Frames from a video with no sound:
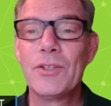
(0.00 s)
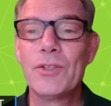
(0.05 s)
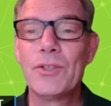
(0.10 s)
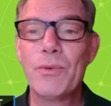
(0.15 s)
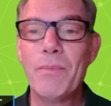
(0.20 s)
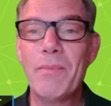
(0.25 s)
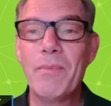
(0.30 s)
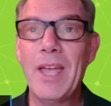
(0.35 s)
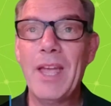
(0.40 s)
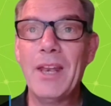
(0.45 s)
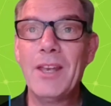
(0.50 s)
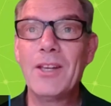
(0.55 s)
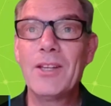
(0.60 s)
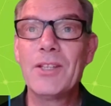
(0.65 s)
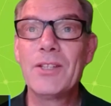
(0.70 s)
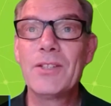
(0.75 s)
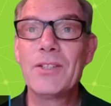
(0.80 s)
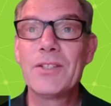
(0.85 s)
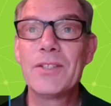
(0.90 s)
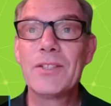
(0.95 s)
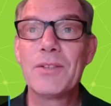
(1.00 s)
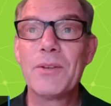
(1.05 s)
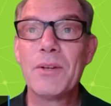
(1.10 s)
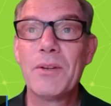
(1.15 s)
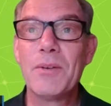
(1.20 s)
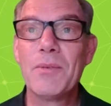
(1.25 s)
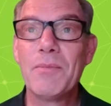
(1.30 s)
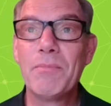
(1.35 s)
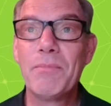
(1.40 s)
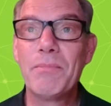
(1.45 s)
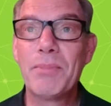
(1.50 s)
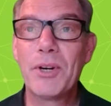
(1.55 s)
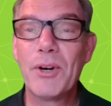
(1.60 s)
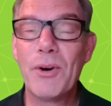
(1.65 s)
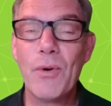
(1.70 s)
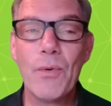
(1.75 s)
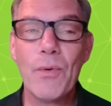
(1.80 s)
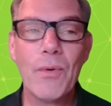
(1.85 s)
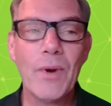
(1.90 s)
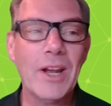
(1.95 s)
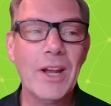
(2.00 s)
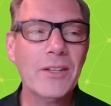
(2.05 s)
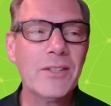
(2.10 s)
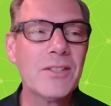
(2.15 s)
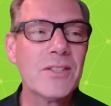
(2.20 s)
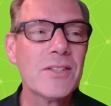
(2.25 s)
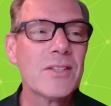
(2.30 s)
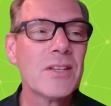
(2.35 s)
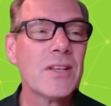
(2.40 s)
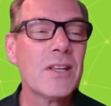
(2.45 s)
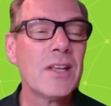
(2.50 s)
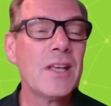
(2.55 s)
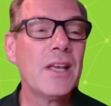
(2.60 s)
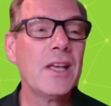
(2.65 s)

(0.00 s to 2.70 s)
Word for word: tremendous progress.